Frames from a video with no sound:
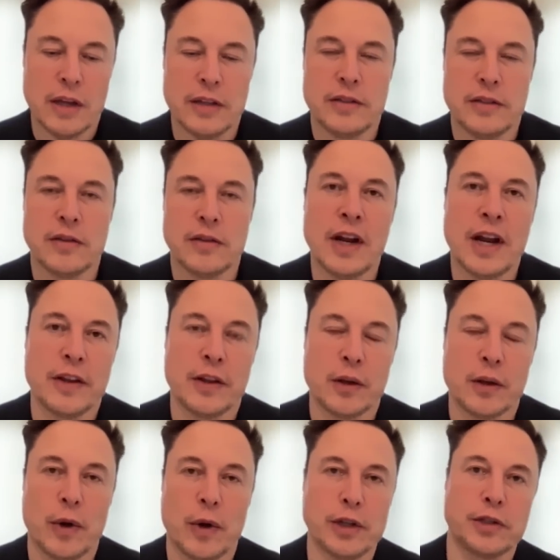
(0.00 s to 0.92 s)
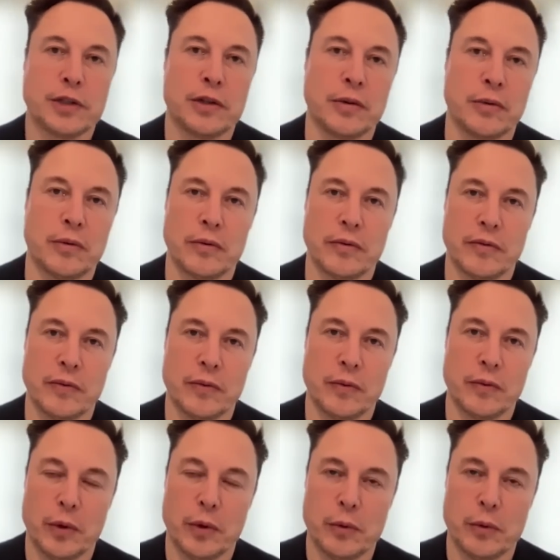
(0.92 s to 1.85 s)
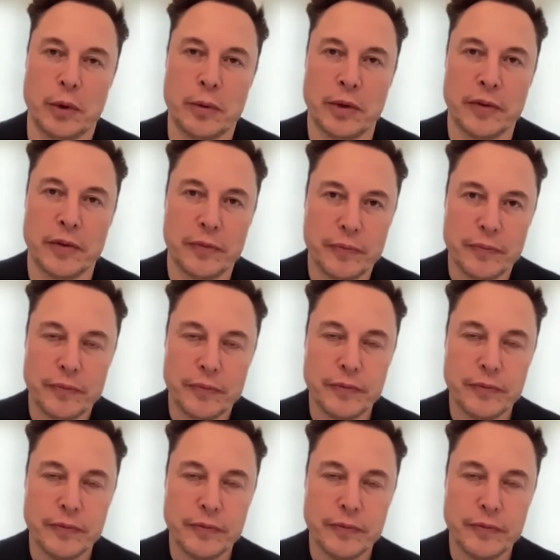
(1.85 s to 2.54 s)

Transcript: It's not out of the question. We will